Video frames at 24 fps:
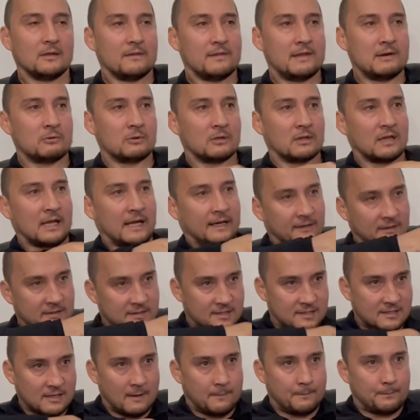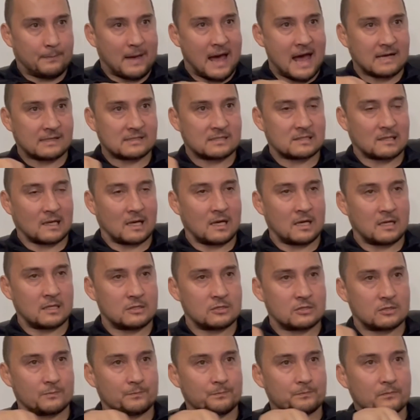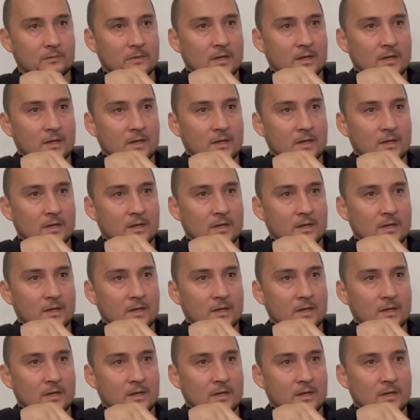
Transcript: they would line us up backstage